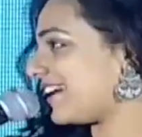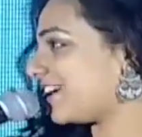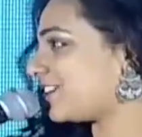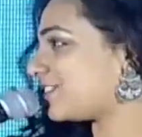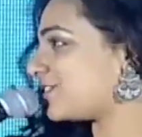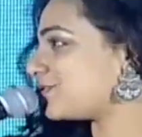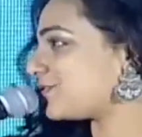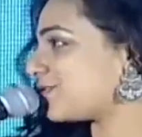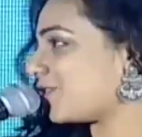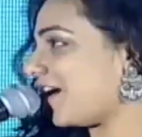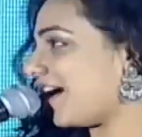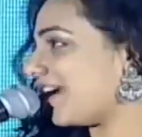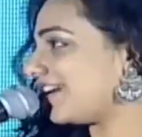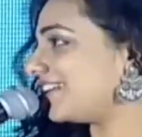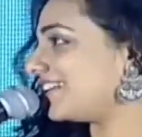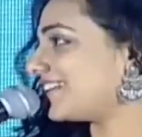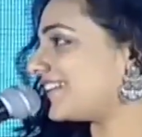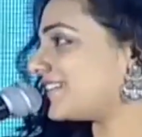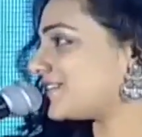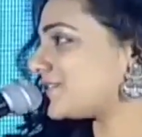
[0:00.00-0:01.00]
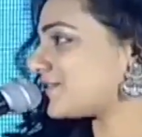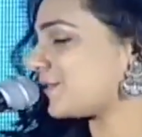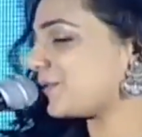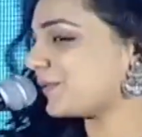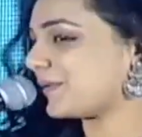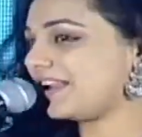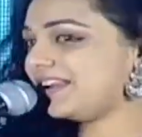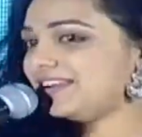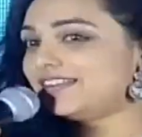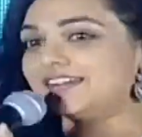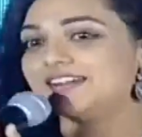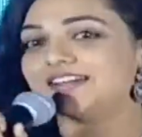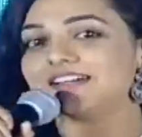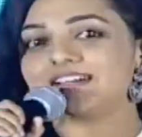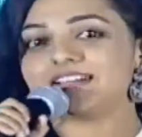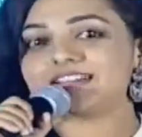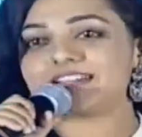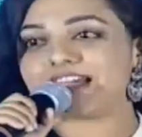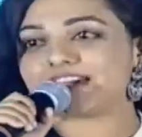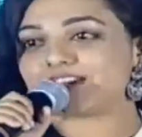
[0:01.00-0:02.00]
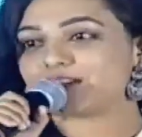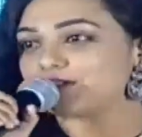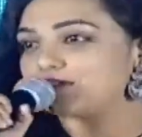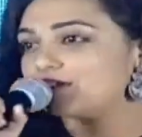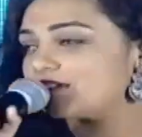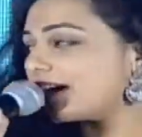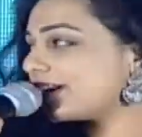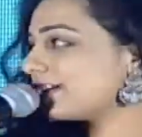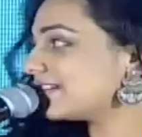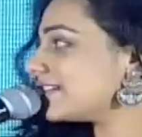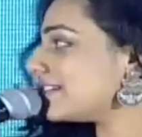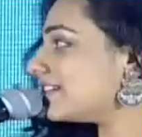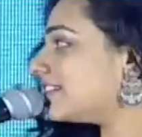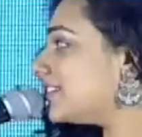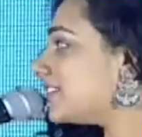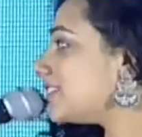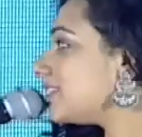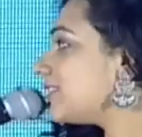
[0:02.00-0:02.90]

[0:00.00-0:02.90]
Thank you for handling it so well. Thank you, Venkat.